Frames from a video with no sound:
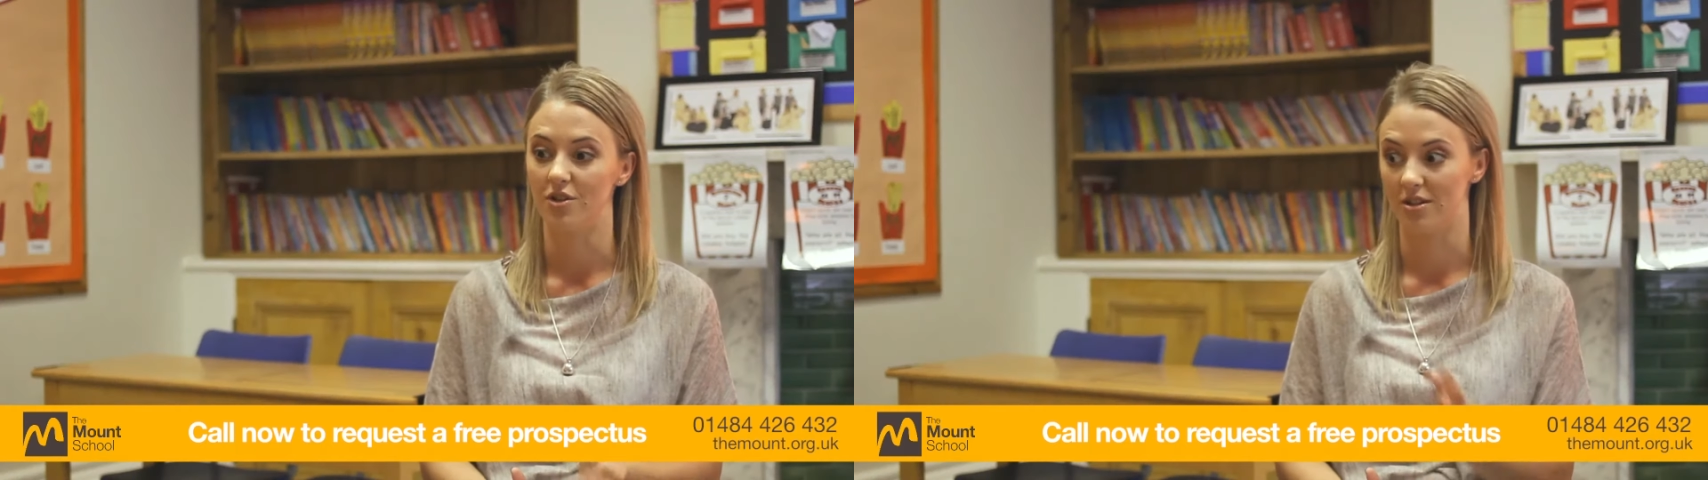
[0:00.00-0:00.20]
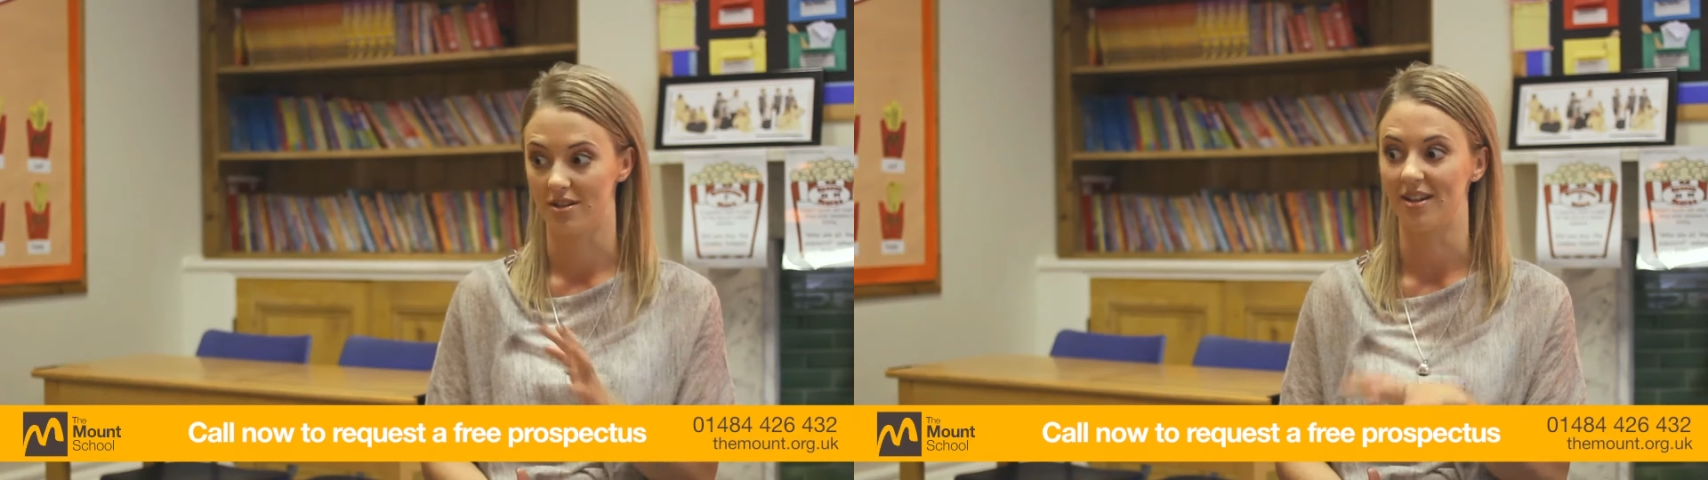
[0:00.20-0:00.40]

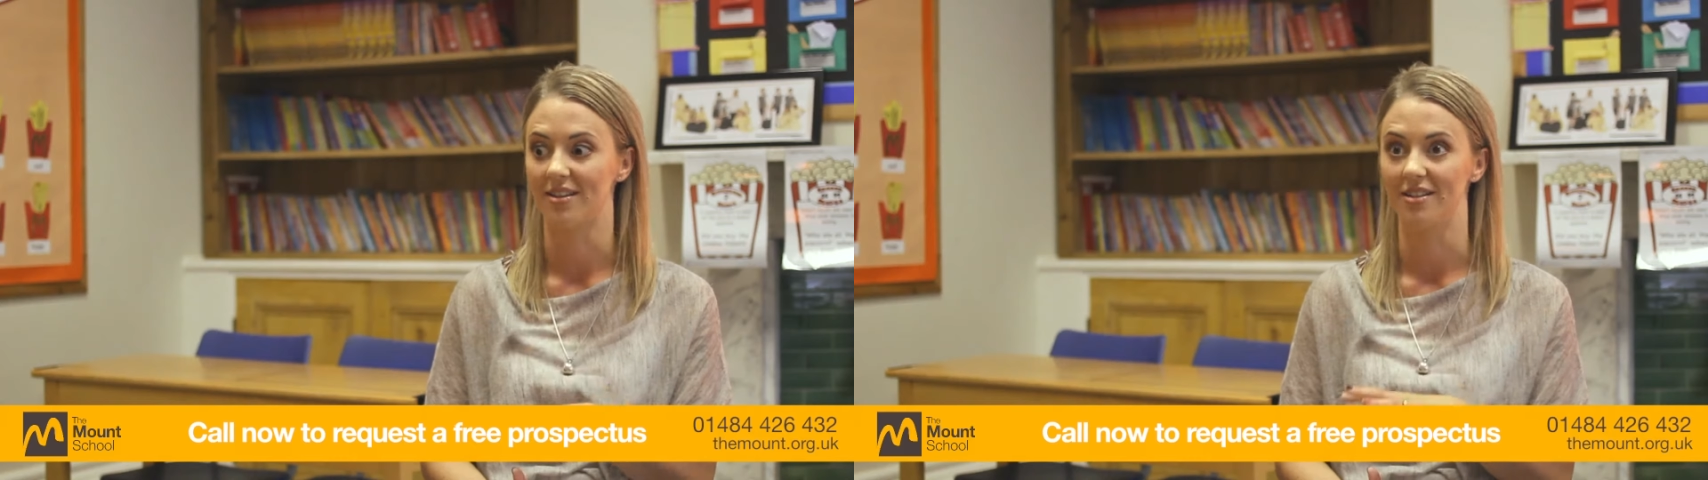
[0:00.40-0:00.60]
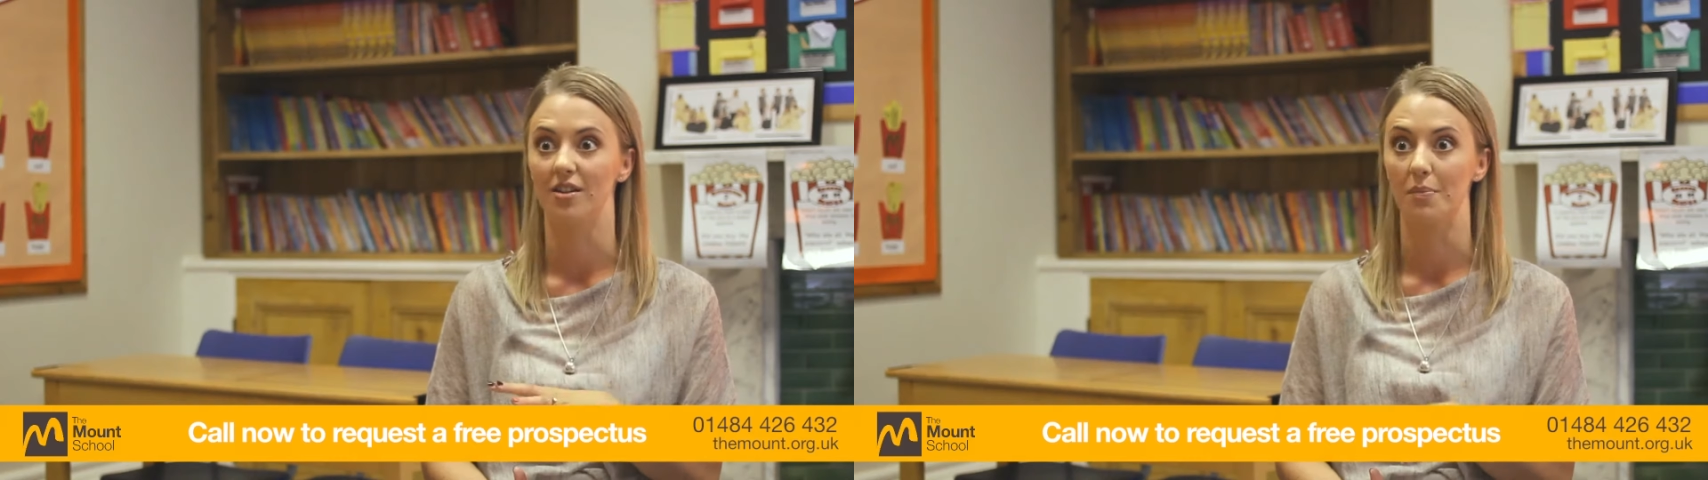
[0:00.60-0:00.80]
she
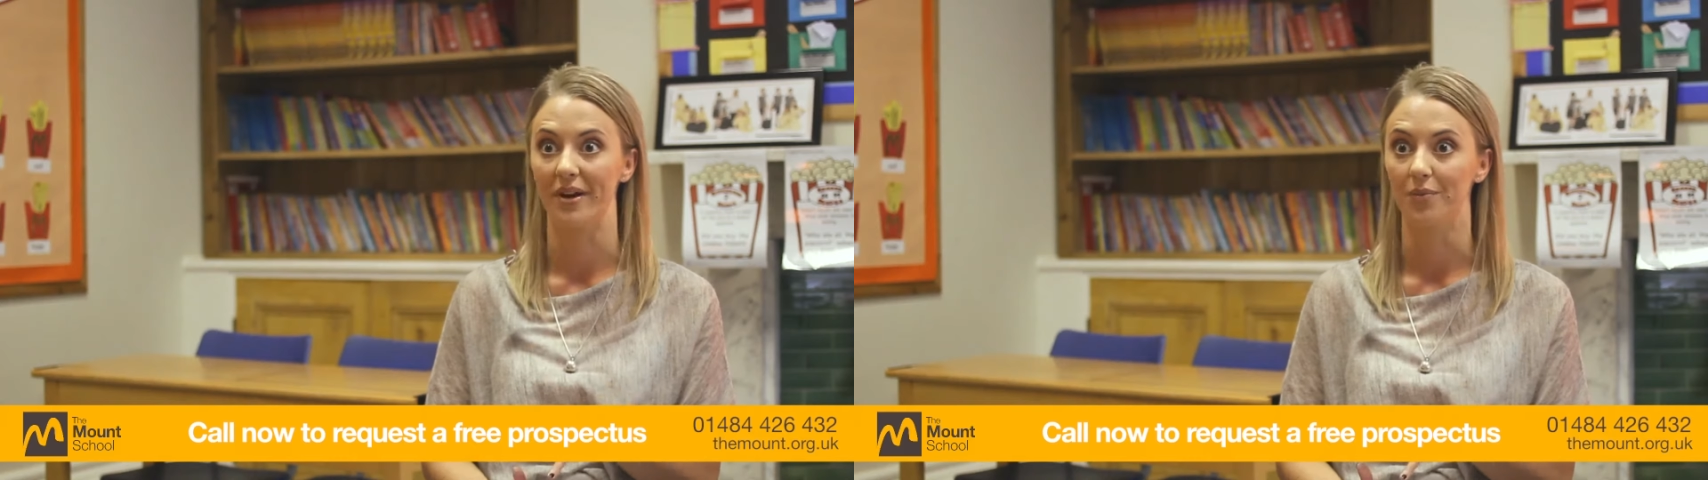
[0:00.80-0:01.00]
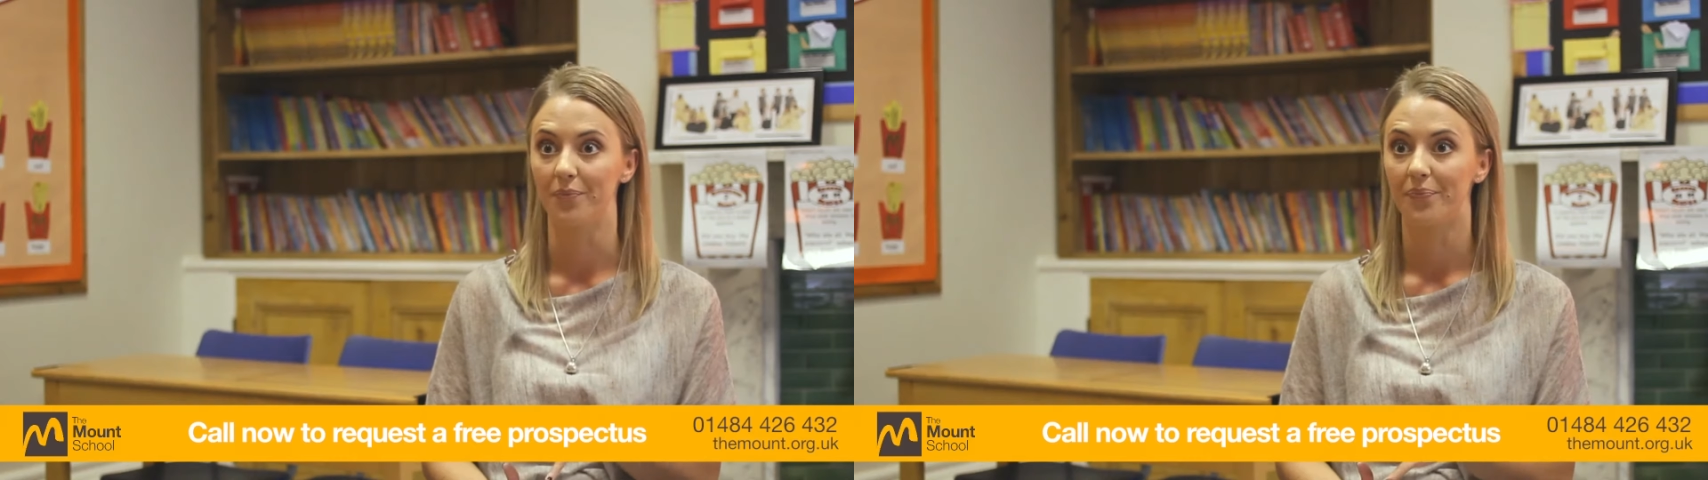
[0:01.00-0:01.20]
started at the
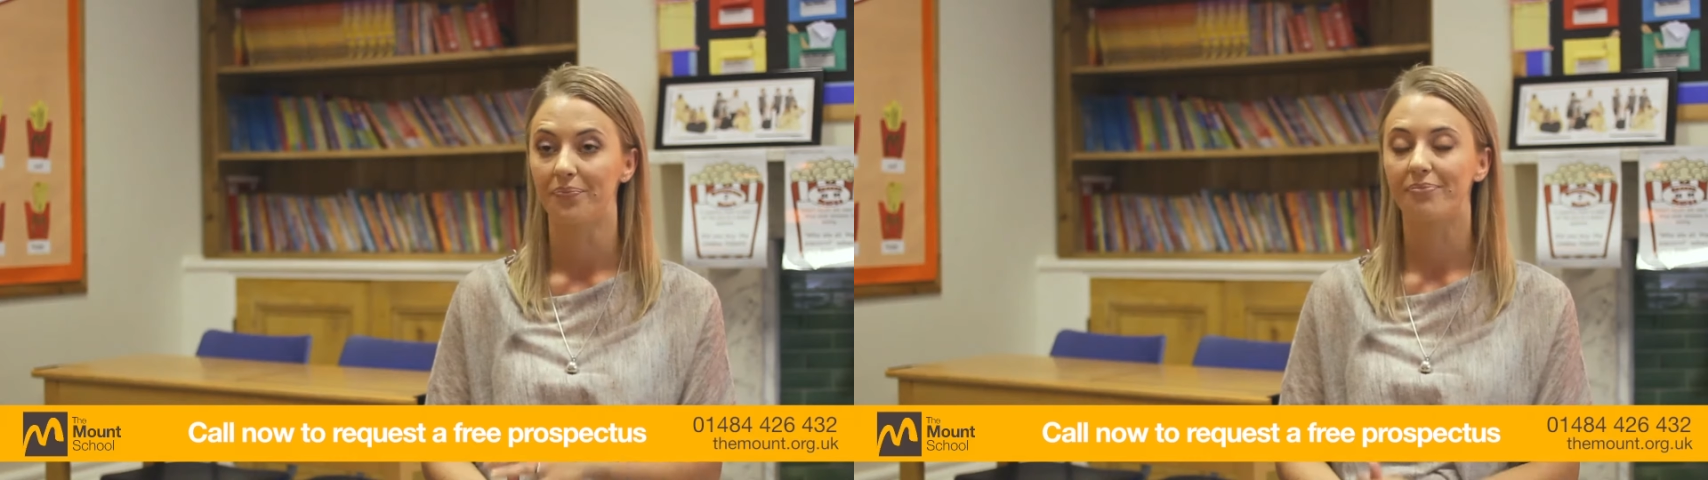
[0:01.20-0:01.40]
Mount.